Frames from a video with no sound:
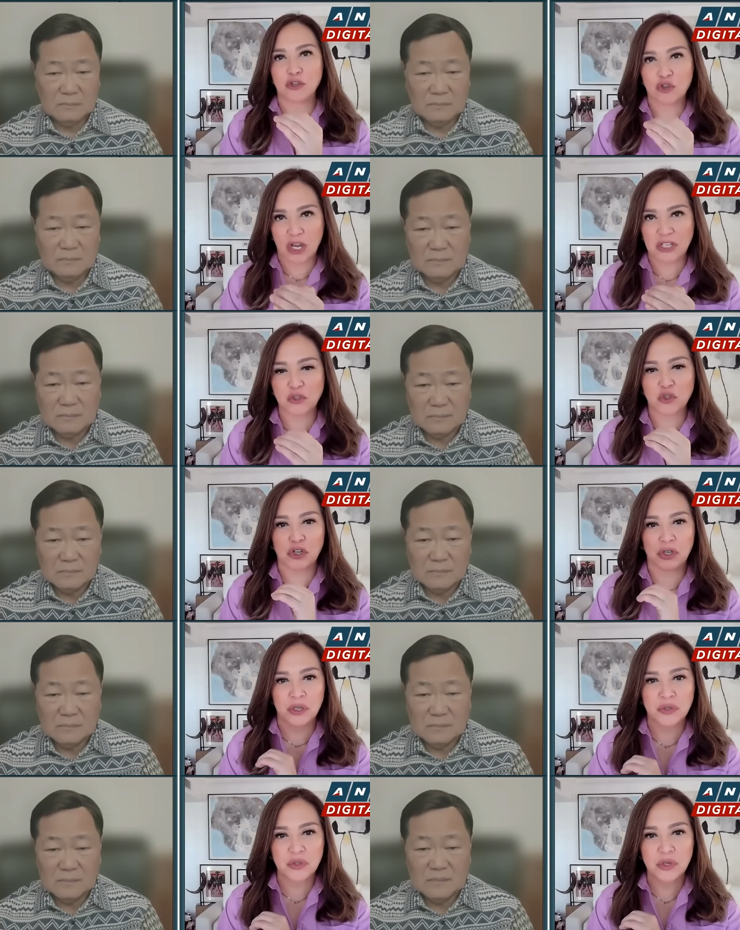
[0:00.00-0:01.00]

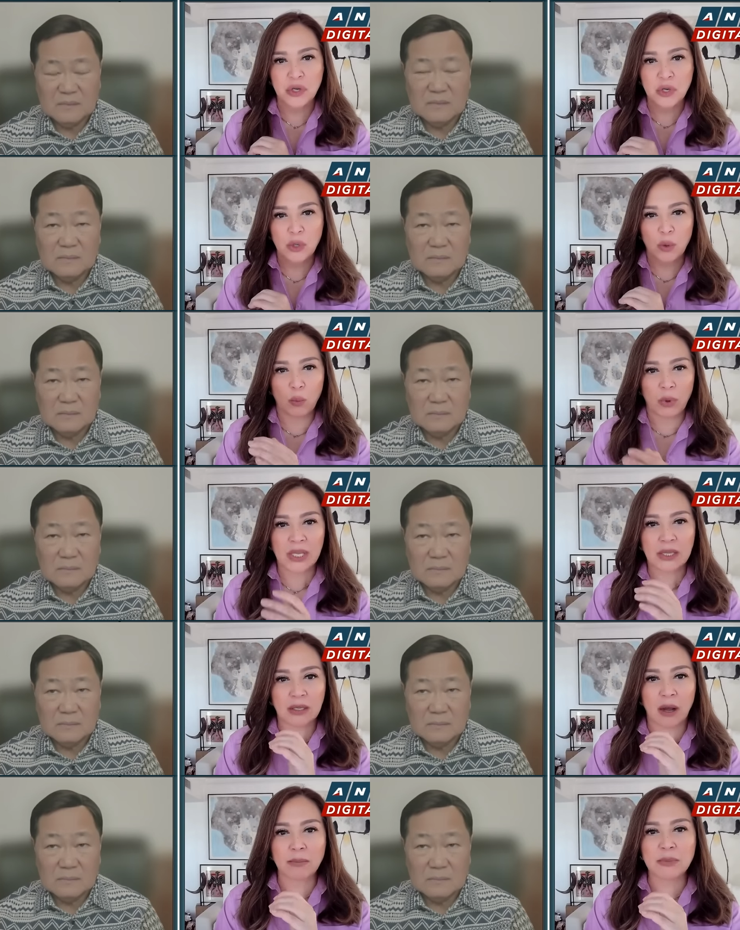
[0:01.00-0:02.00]
Speaker 1: gestures when
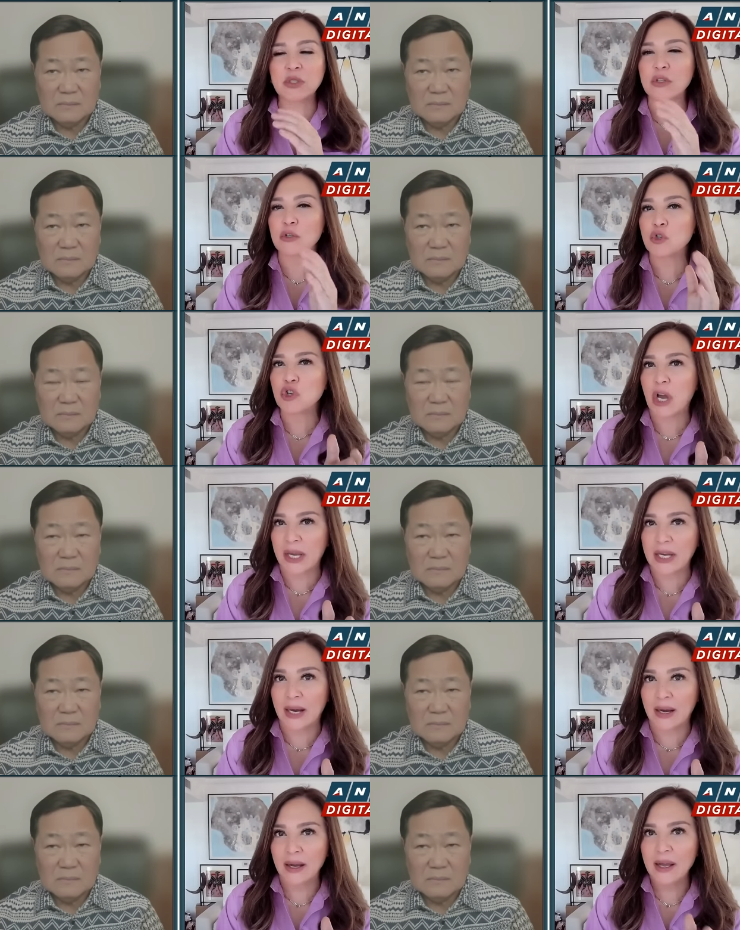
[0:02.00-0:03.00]
it comes to
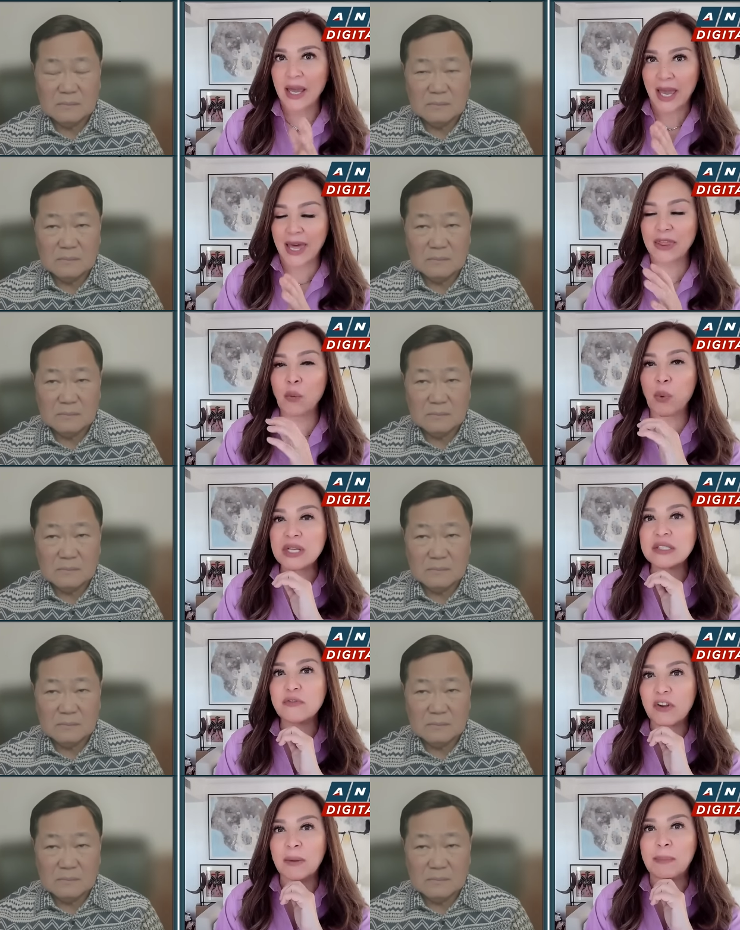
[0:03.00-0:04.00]
China and the
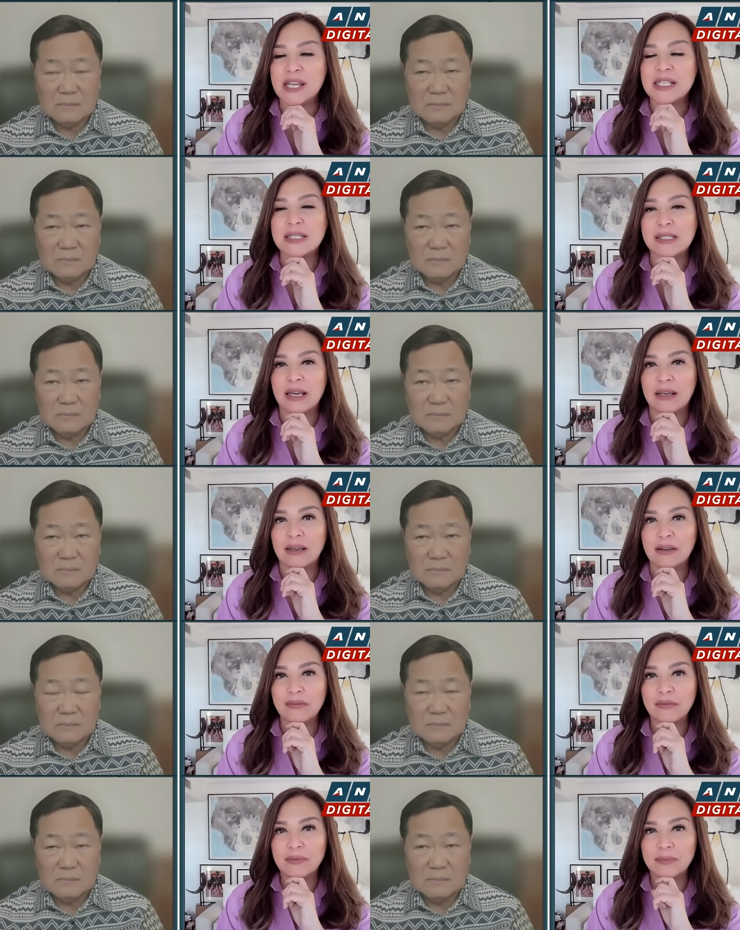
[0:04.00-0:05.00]
West Philippine Sea?
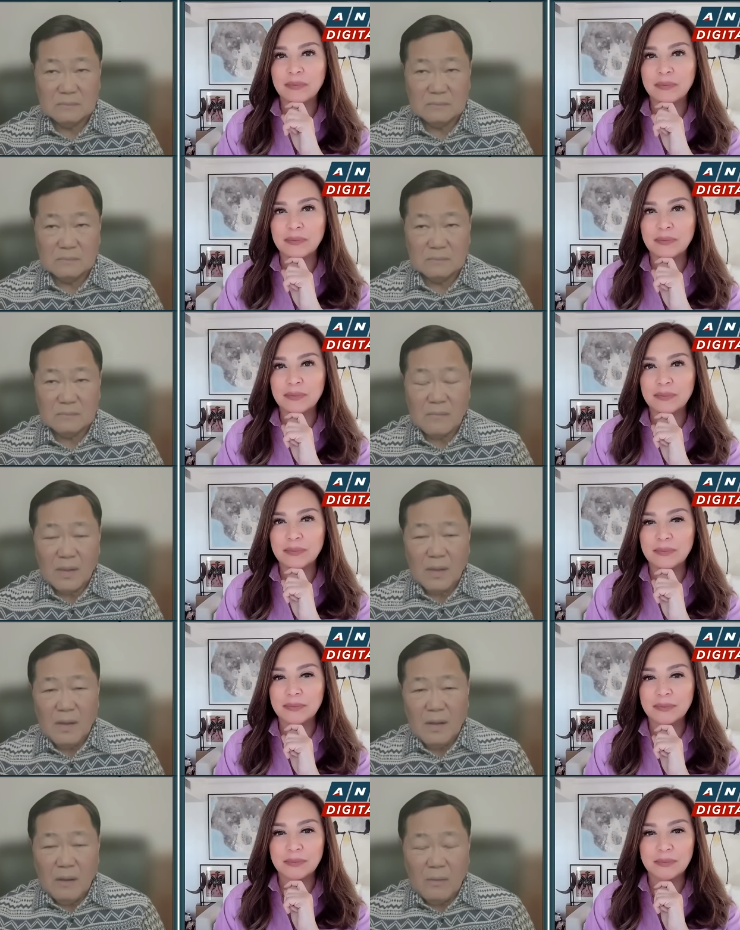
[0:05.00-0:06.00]

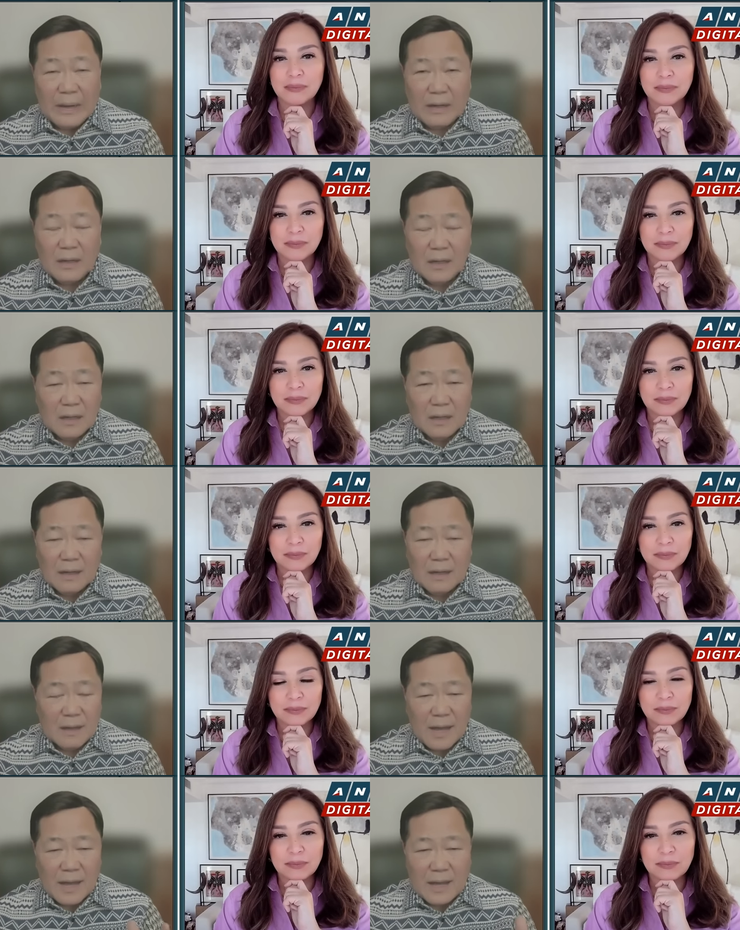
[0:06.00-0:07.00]
Speaker 2: Well,
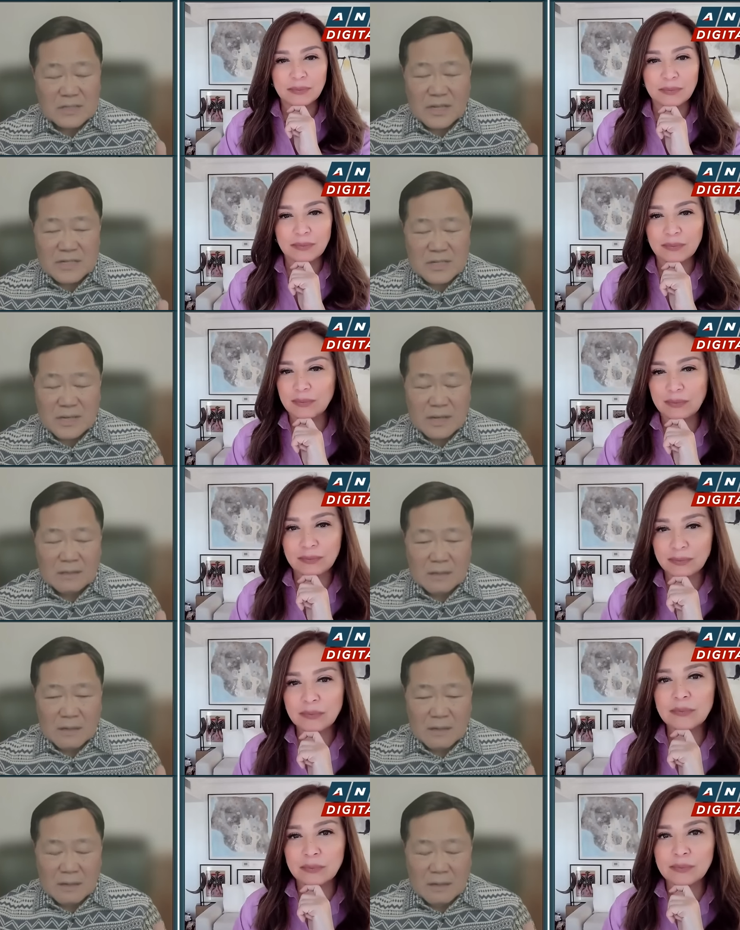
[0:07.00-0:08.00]
as I said,
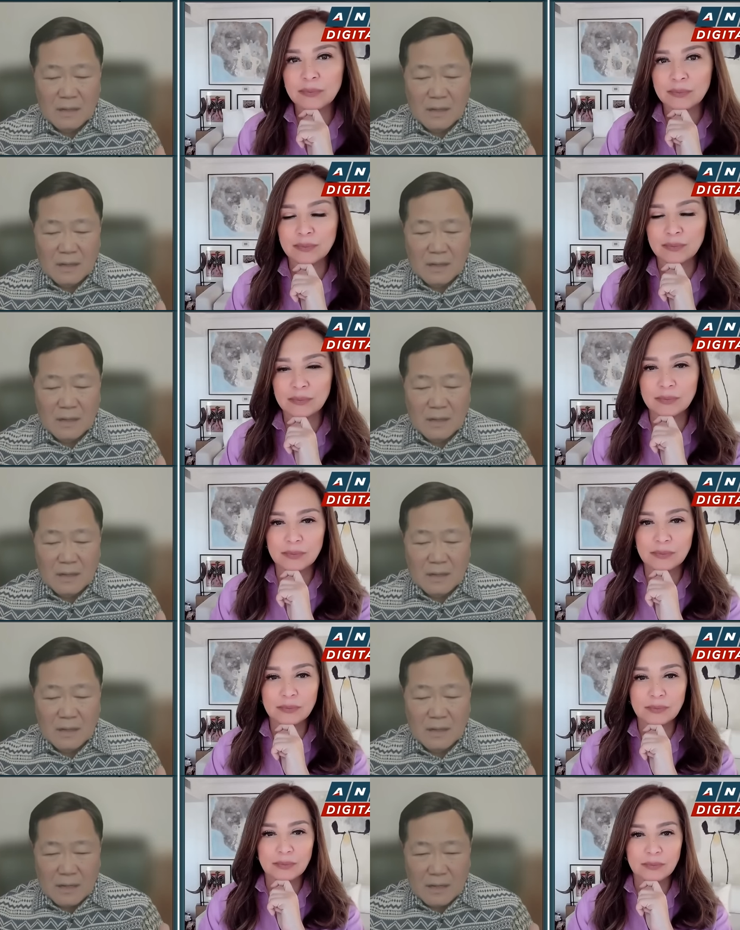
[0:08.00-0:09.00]

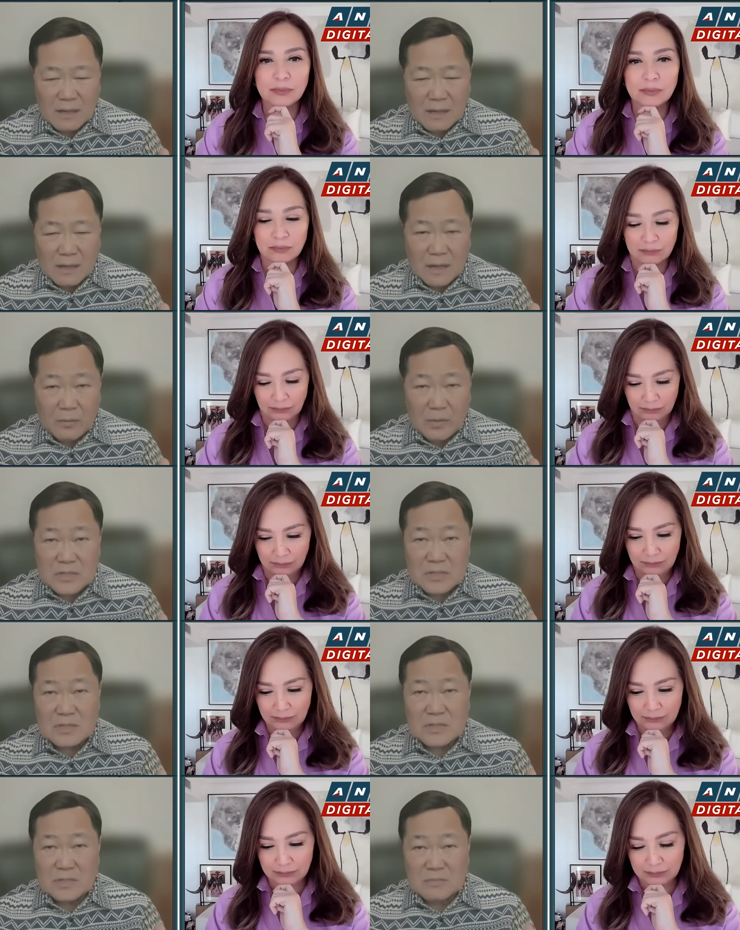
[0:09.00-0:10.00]
I
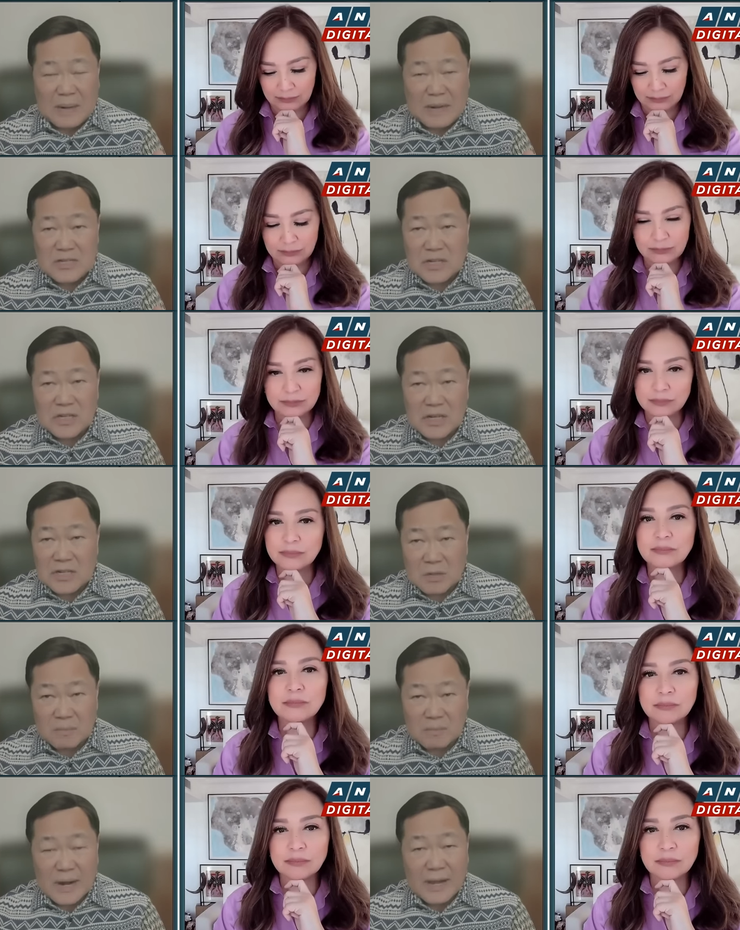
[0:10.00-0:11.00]
was pleasantly
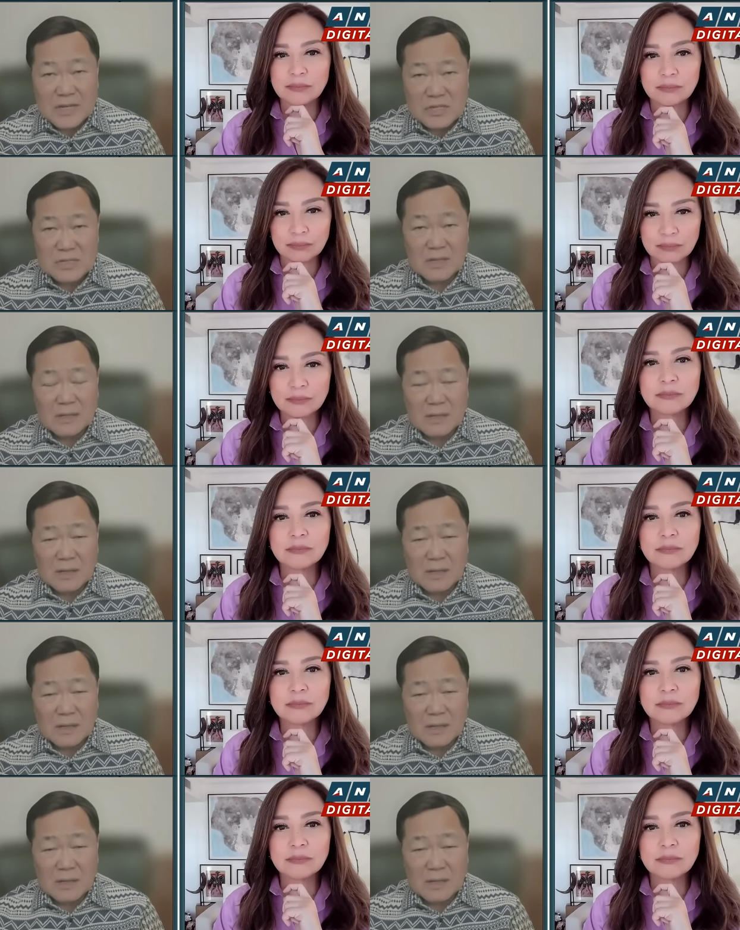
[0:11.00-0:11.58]
surprised that